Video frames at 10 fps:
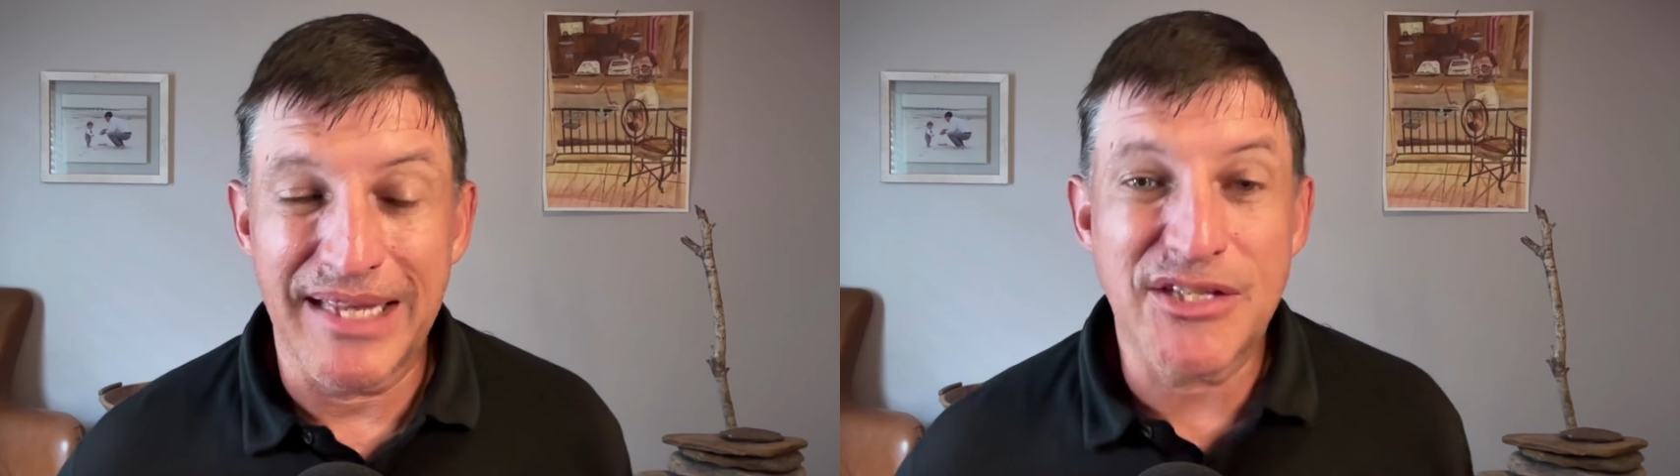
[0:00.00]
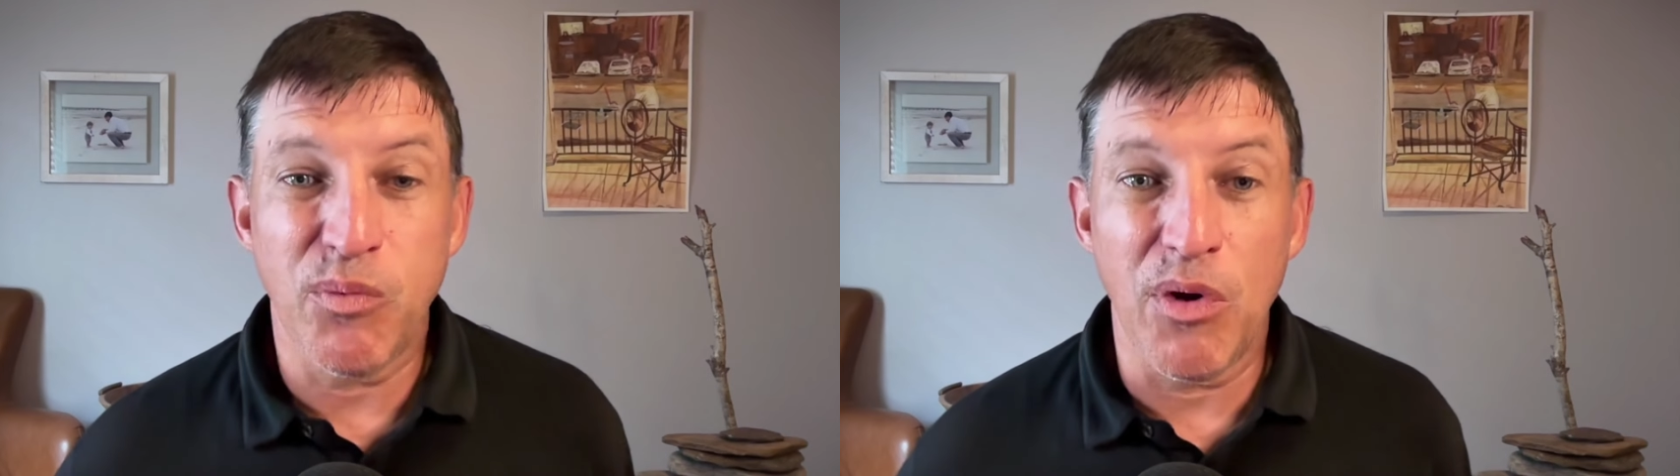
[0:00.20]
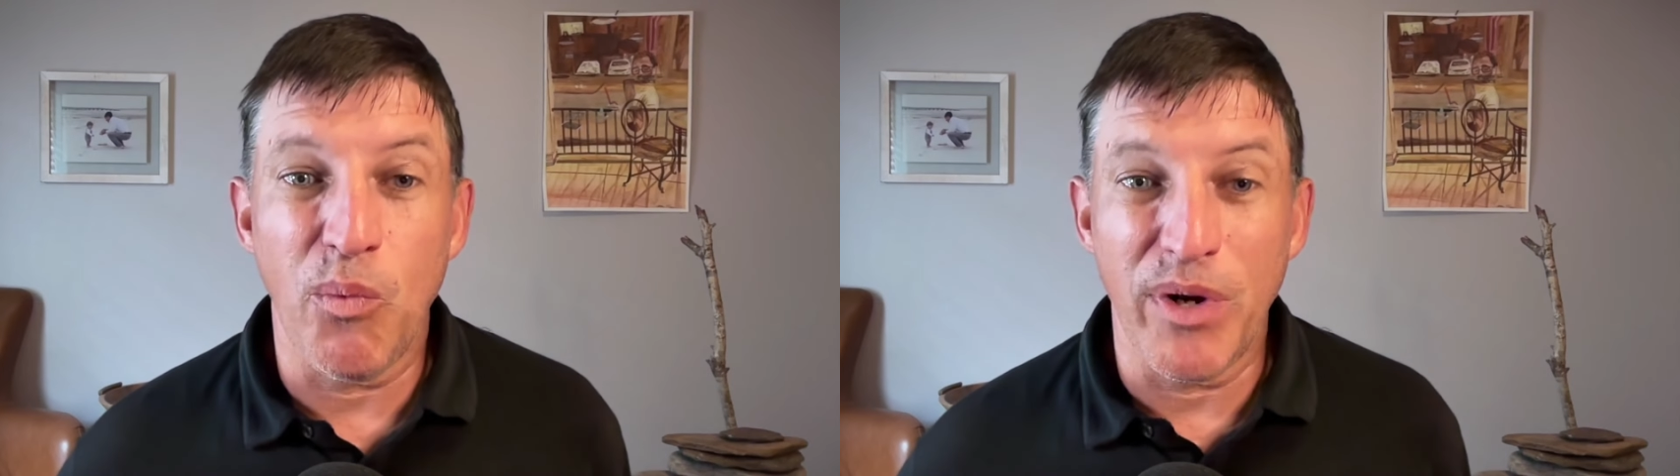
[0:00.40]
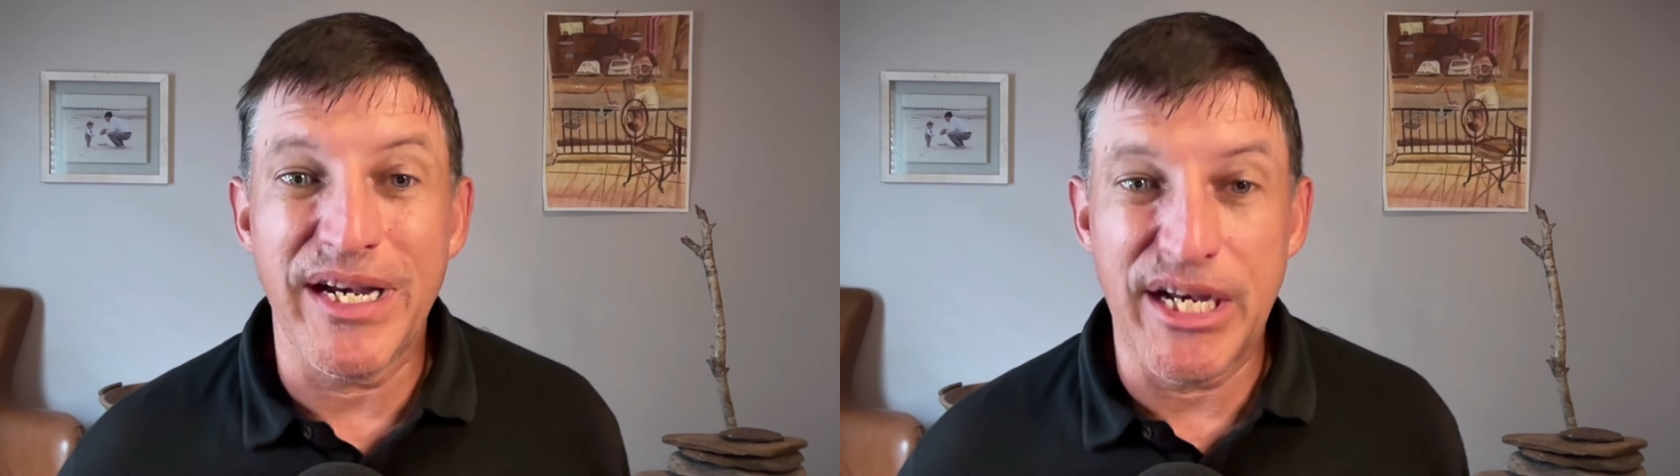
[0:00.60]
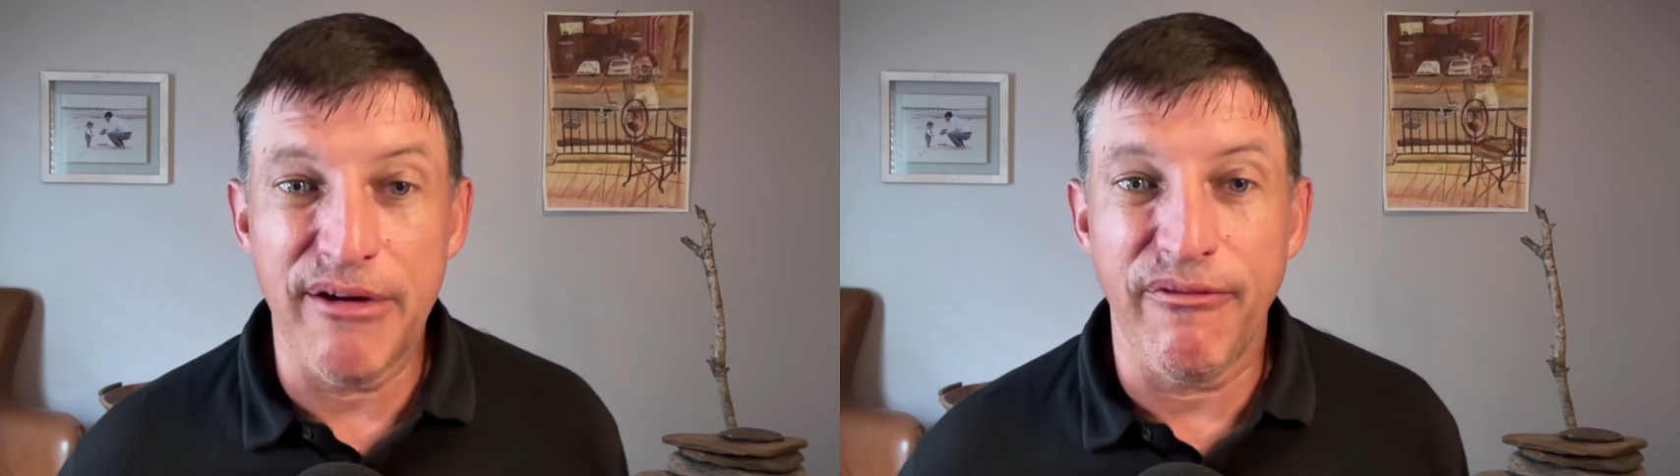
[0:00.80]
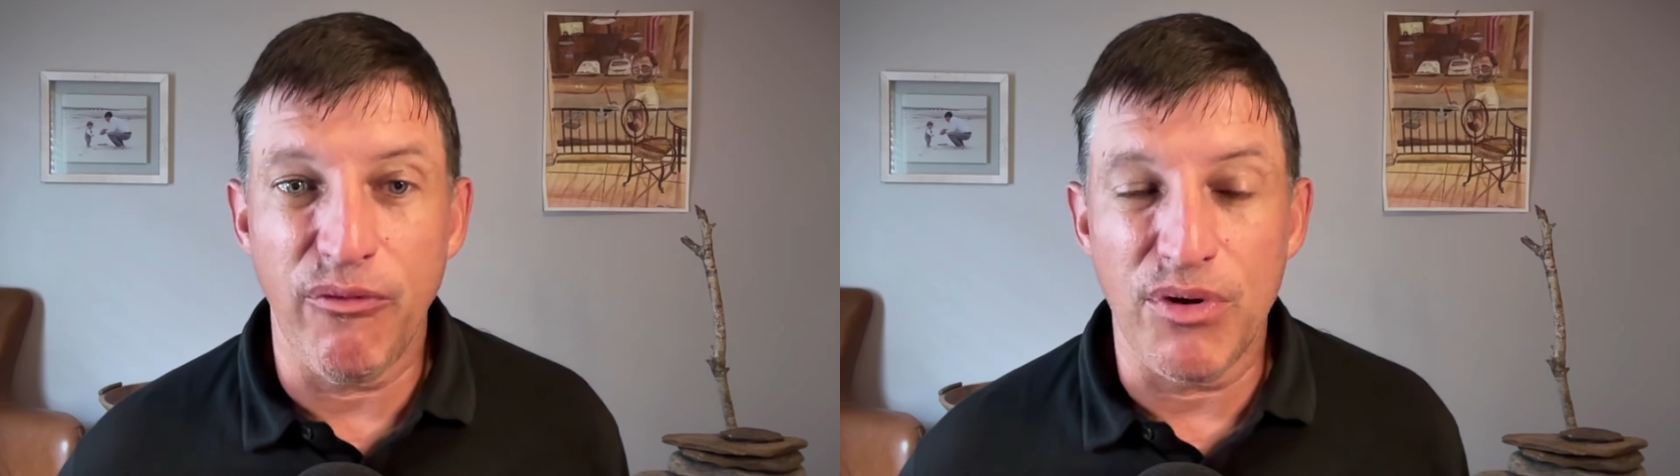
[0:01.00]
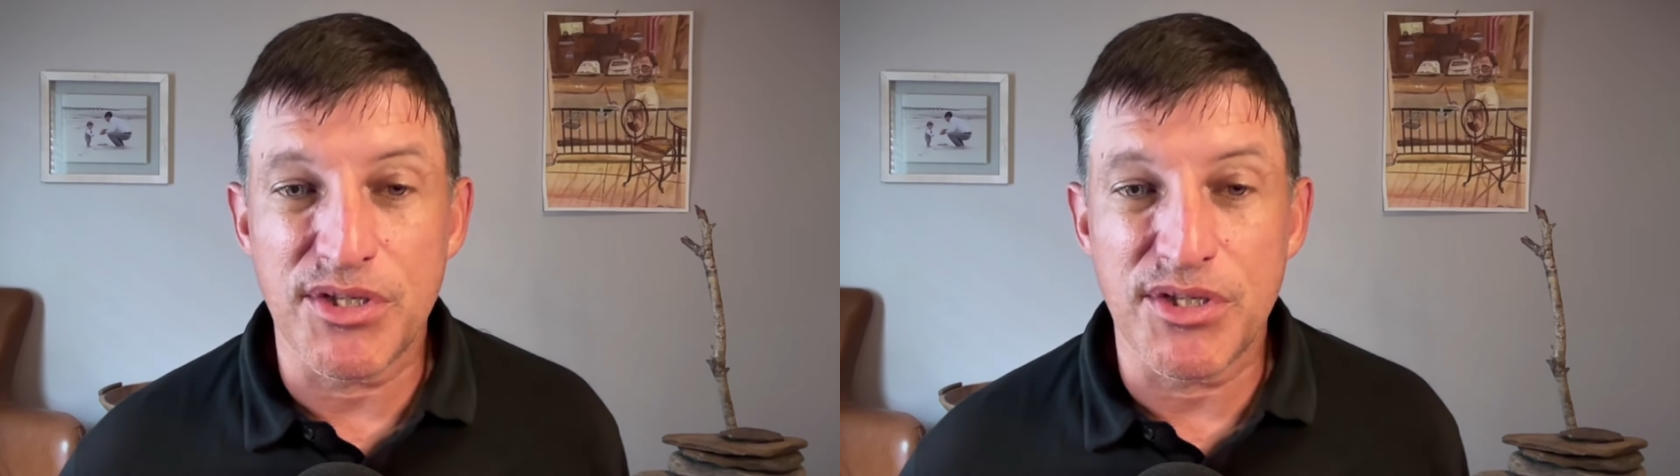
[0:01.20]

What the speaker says: That's what we're here for.